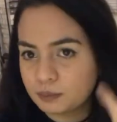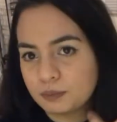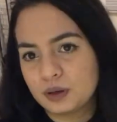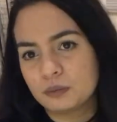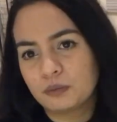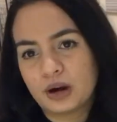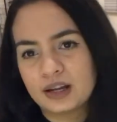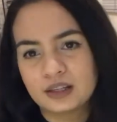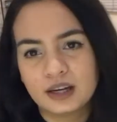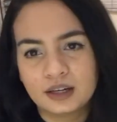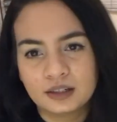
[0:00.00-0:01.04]
been
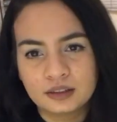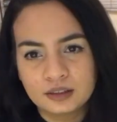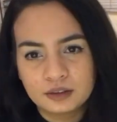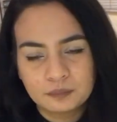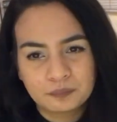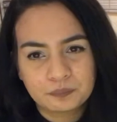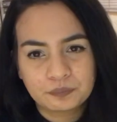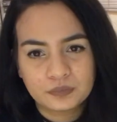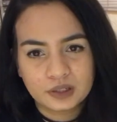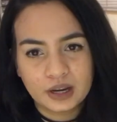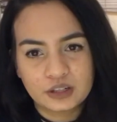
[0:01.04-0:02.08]
branded,
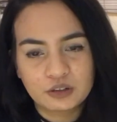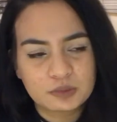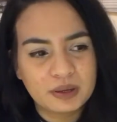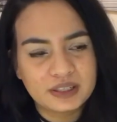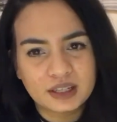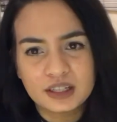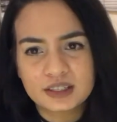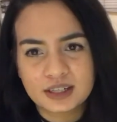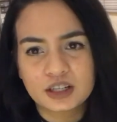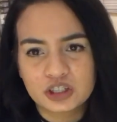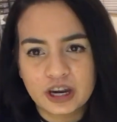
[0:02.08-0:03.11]
like she was basically
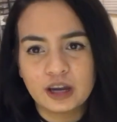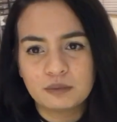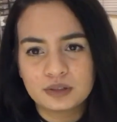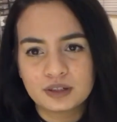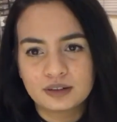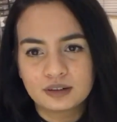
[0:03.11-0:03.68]
slut shamed